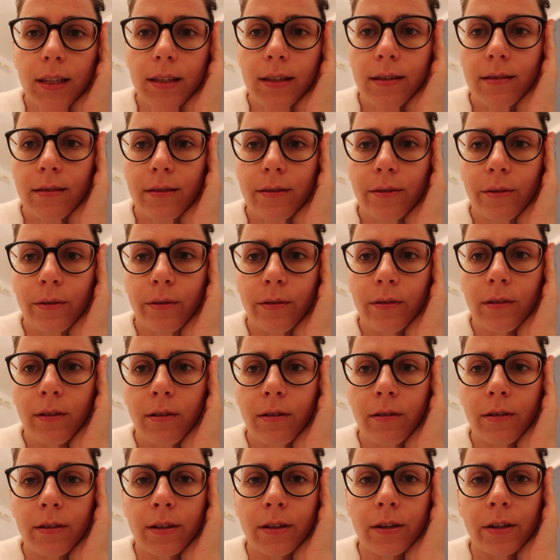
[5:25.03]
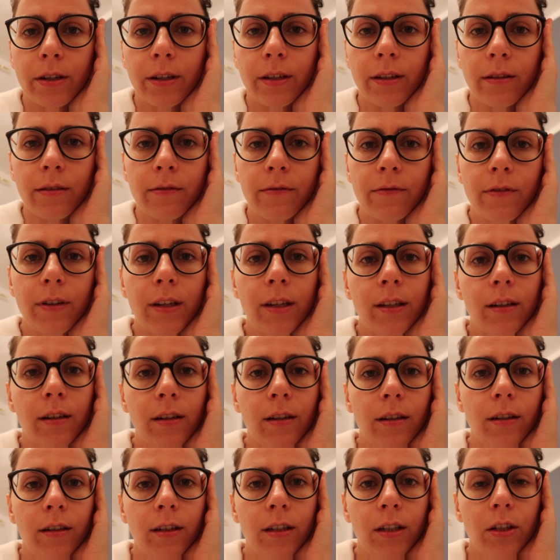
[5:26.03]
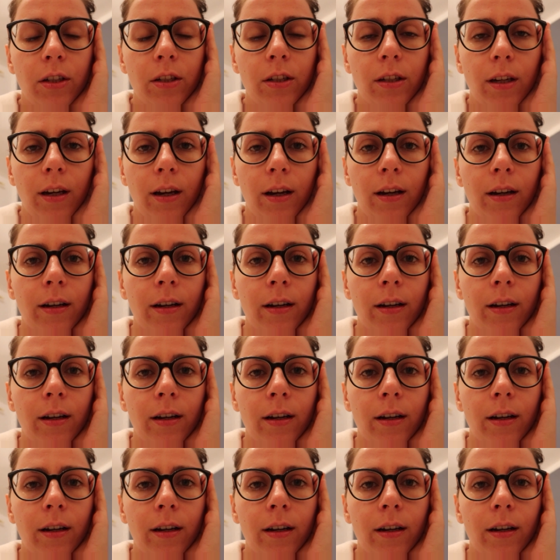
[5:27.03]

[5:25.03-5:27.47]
So the concert is finished.